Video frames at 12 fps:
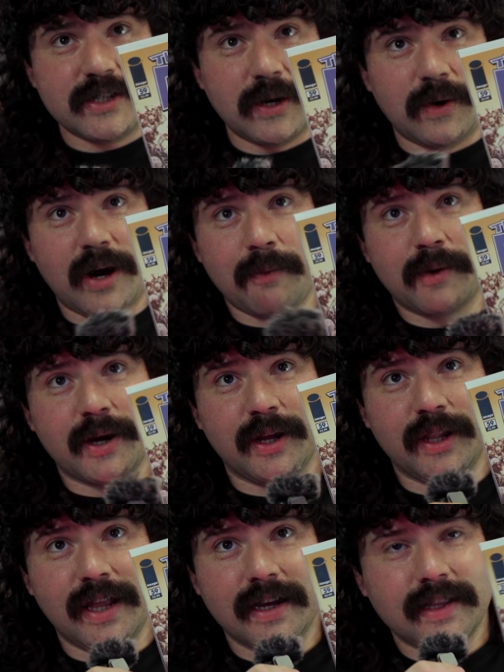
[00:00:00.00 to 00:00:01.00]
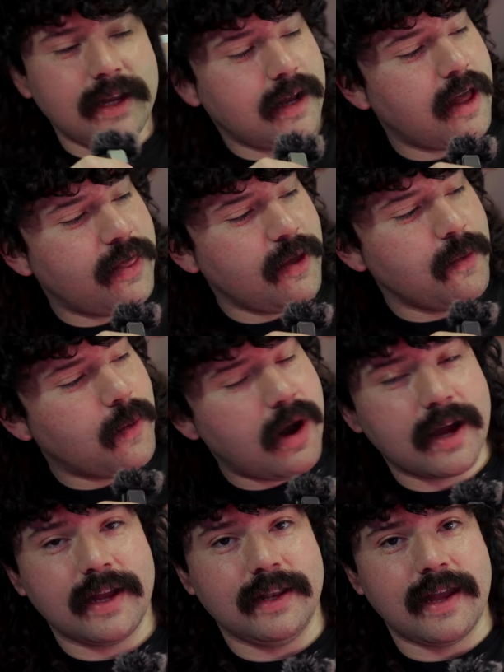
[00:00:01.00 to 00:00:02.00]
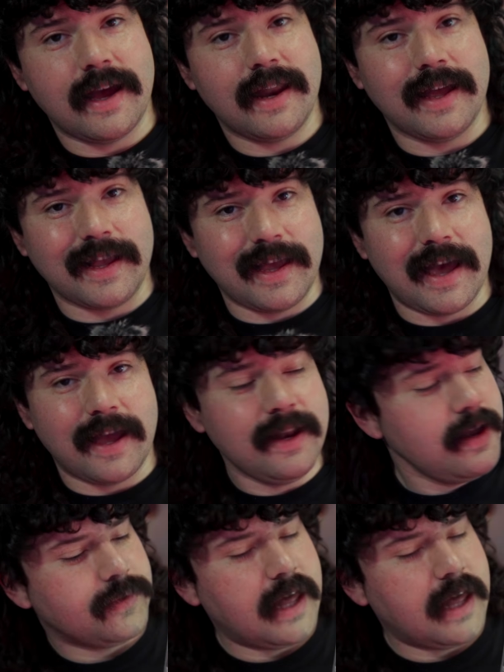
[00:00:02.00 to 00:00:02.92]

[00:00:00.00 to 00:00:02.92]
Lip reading: So I'm collecting The Walking Dead again.